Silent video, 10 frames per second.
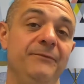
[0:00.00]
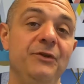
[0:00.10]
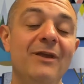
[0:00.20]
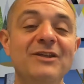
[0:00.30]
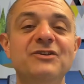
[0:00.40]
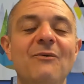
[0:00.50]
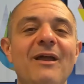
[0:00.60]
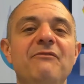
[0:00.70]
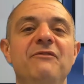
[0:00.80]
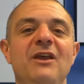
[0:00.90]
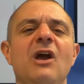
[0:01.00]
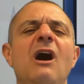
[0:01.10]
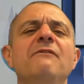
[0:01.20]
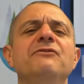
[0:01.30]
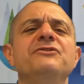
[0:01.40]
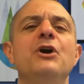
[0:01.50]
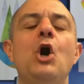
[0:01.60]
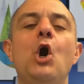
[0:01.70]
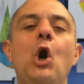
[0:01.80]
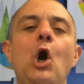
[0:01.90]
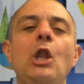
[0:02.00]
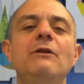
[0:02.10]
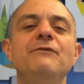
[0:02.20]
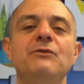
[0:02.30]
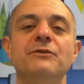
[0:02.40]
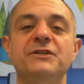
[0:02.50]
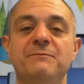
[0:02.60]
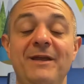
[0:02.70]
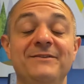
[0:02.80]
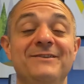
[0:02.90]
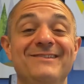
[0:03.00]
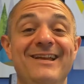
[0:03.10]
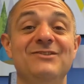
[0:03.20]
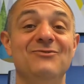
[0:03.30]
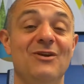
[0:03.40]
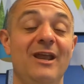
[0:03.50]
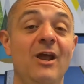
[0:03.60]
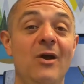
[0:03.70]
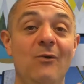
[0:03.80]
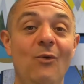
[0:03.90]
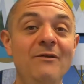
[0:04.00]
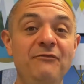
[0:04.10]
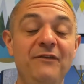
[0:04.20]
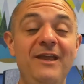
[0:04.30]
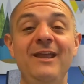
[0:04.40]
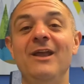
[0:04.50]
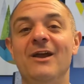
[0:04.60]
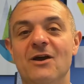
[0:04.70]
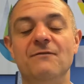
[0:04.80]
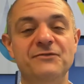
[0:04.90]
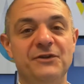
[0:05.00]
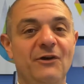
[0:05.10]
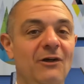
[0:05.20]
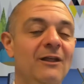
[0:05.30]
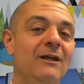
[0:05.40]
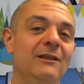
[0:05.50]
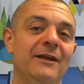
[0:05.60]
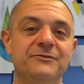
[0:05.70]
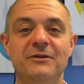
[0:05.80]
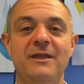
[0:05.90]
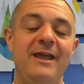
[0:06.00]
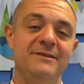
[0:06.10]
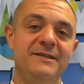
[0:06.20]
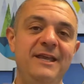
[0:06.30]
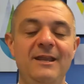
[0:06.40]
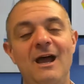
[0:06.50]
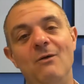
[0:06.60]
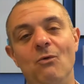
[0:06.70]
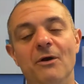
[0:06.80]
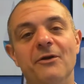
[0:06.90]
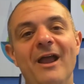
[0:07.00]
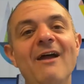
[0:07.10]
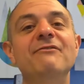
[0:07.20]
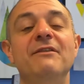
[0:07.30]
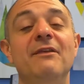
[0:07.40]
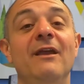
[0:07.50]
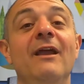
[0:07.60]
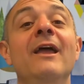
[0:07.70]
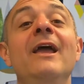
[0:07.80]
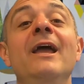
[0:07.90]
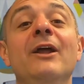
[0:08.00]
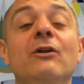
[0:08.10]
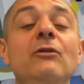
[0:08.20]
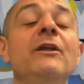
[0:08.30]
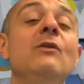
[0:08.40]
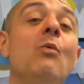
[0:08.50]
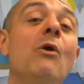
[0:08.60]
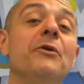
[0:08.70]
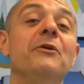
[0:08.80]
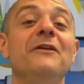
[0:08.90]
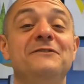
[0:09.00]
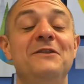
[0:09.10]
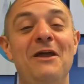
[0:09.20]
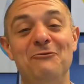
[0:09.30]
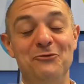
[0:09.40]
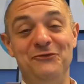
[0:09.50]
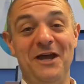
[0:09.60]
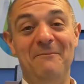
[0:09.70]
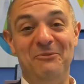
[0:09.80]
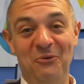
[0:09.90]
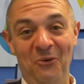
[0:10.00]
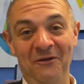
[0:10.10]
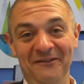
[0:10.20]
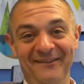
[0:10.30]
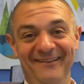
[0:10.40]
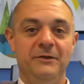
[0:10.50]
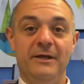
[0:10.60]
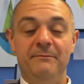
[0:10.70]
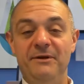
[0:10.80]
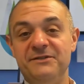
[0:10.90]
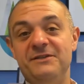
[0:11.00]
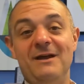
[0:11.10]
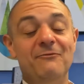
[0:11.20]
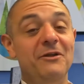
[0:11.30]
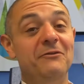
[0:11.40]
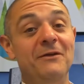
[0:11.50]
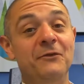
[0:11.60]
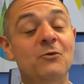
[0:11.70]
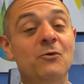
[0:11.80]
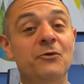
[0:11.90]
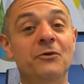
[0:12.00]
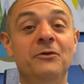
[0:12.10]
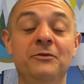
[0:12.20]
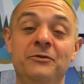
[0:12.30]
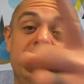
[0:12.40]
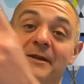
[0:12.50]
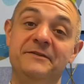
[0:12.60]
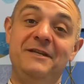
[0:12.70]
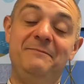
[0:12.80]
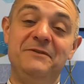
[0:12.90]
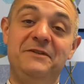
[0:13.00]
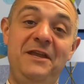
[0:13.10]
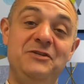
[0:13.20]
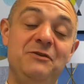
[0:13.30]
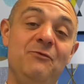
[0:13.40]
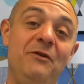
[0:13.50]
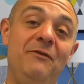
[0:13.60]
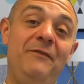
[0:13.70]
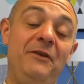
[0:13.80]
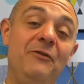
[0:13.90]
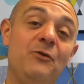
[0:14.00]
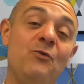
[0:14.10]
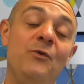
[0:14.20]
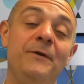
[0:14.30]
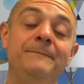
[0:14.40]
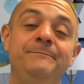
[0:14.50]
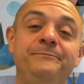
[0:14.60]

Your HOA fee covers all of your expenses, that's right. One fee covers it all. Electric, gas, heat, hot water, everything, including the water that's in that rooftop pool. You got a bus stop right around the corner. You got a SEPTA station right around the other corner.